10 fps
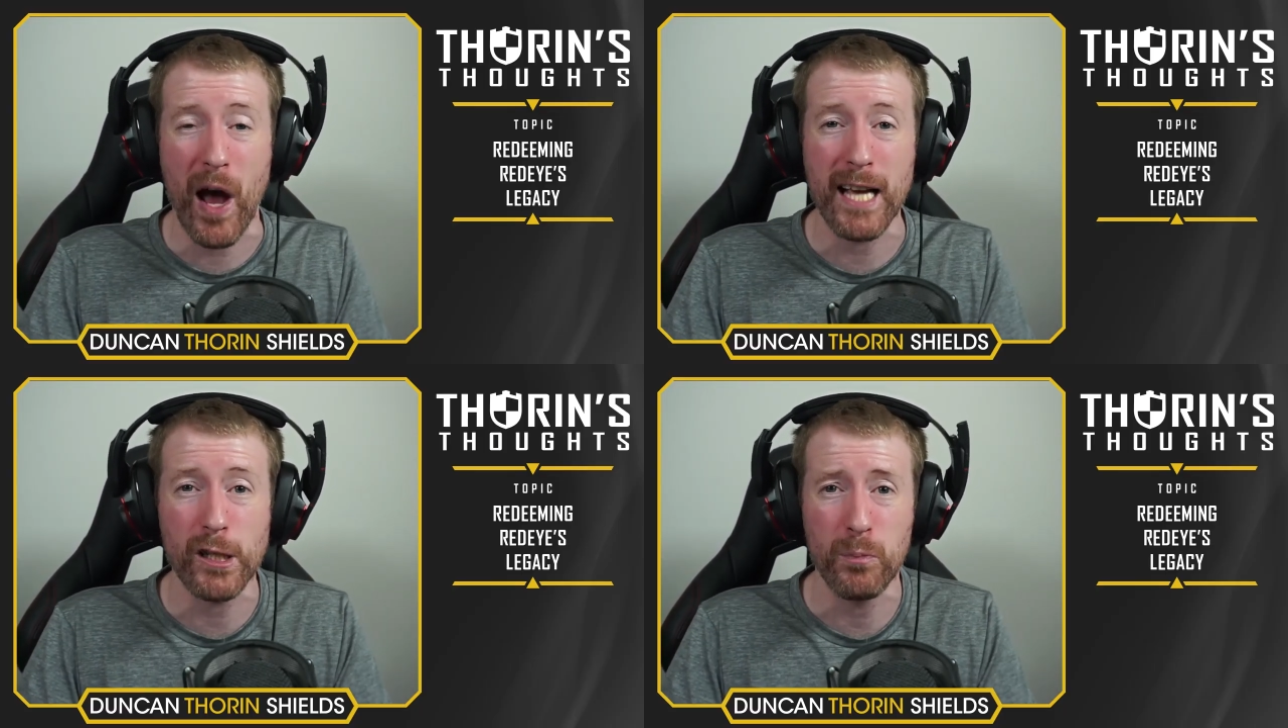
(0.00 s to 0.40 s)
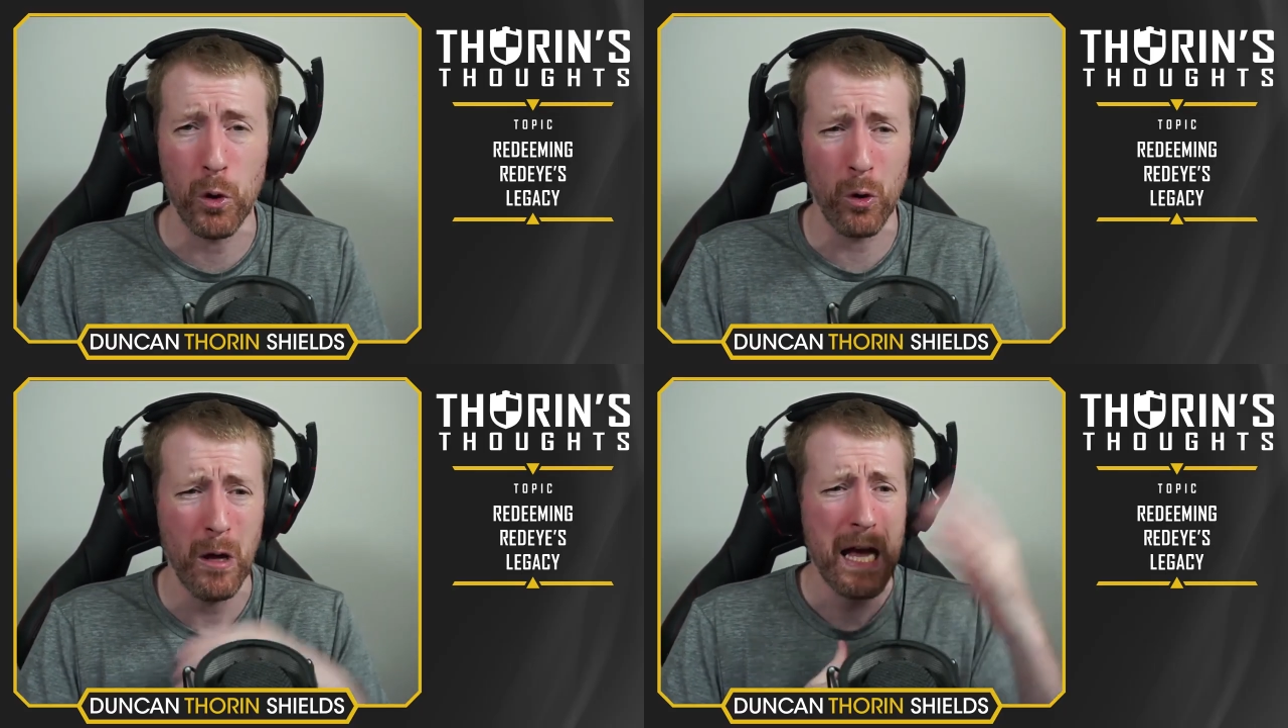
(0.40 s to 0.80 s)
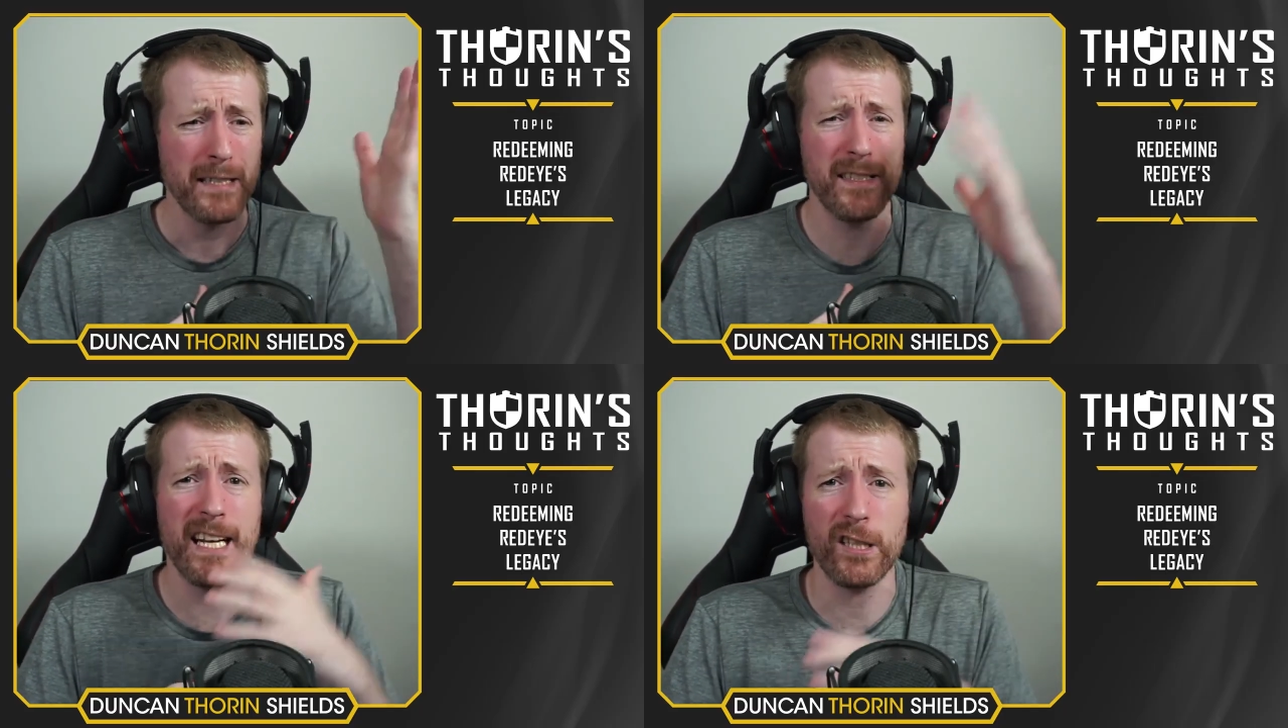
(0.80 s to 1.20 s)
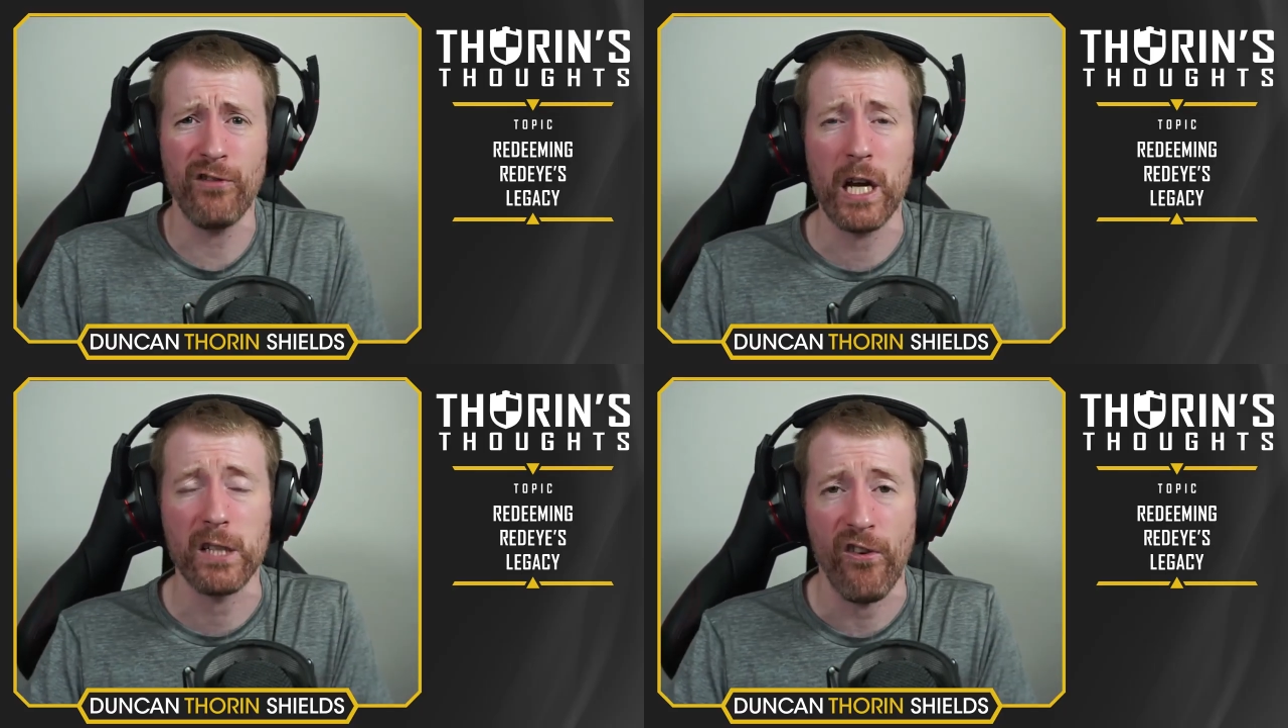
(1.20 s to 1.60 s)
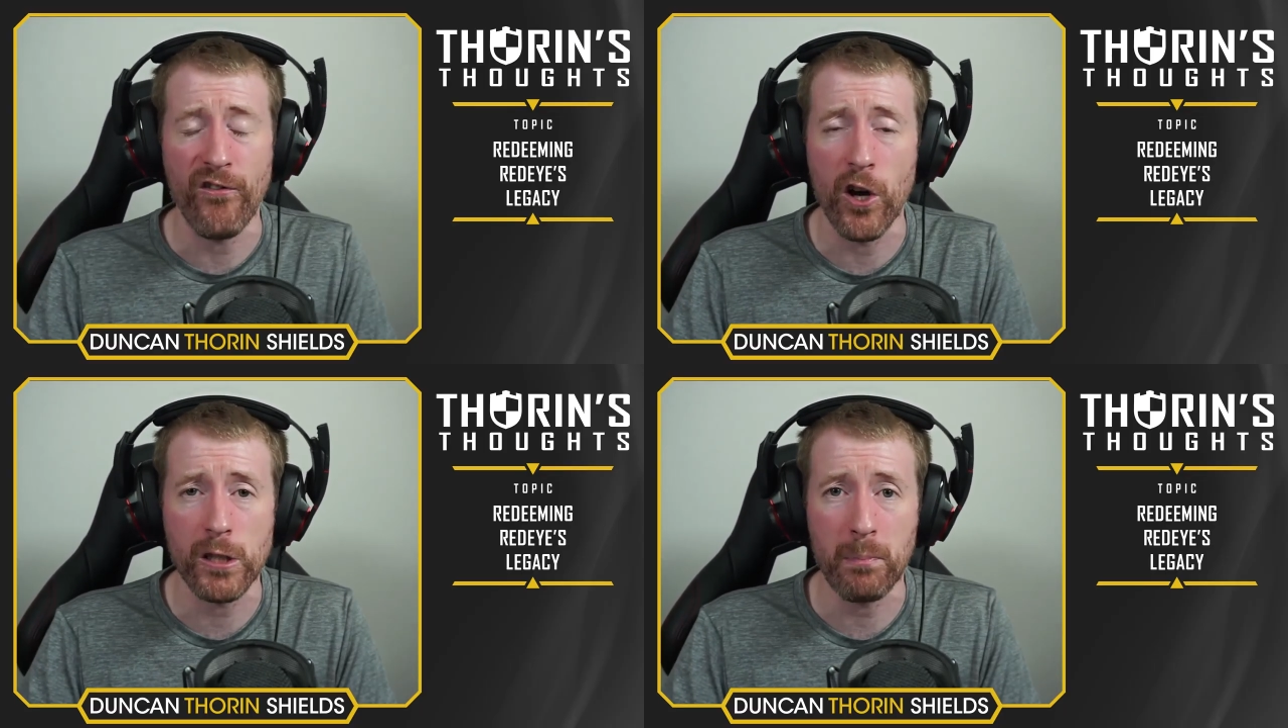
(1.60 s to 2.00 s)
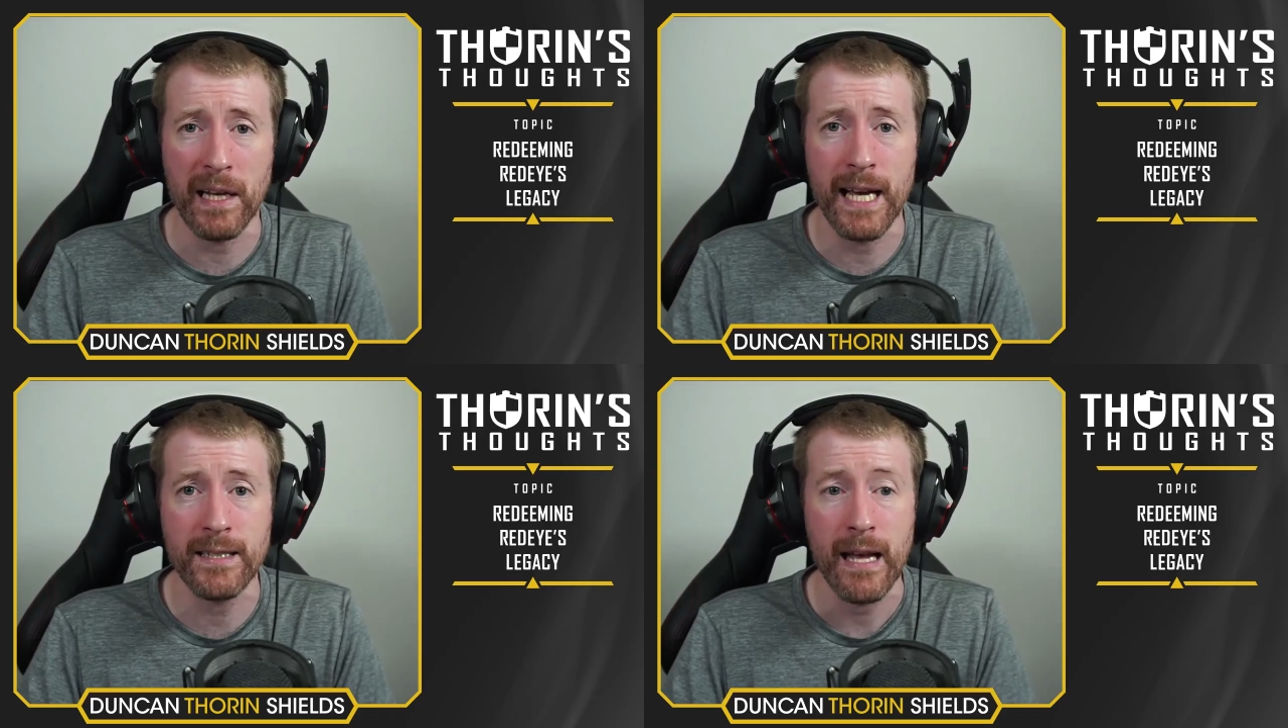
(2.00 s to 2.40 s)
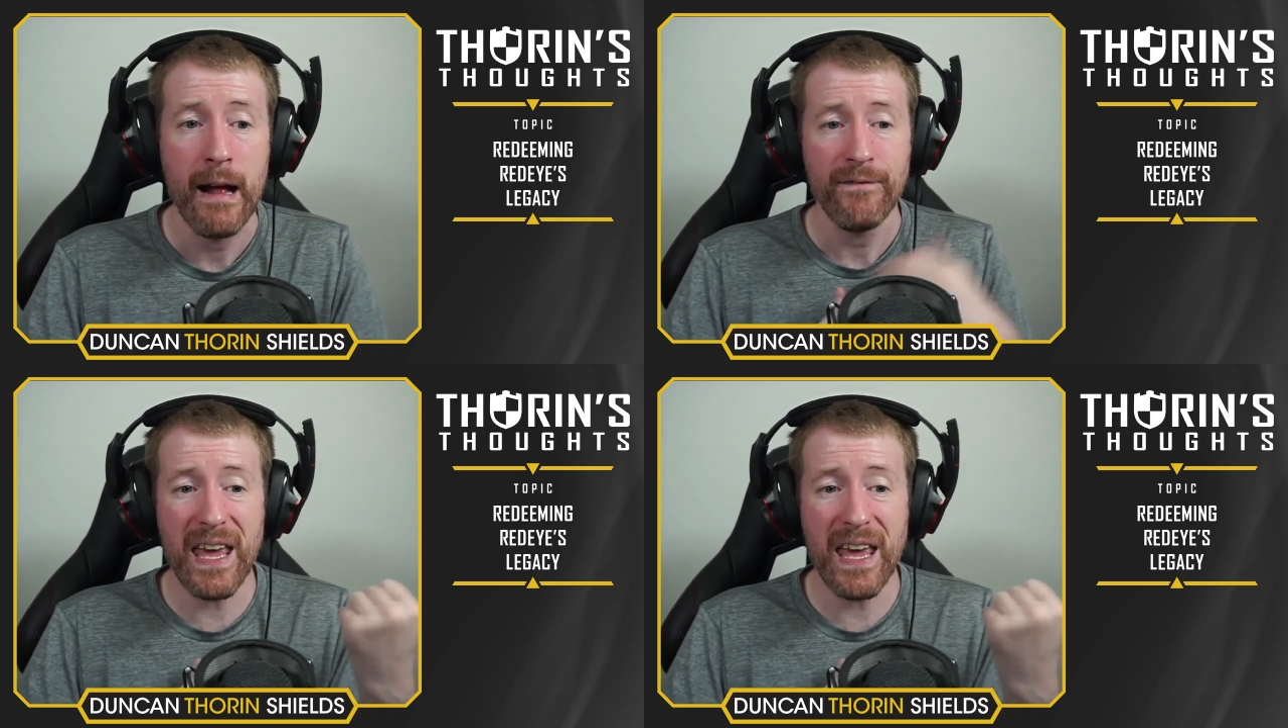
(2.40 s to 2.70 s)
prize pool, six figures for first place.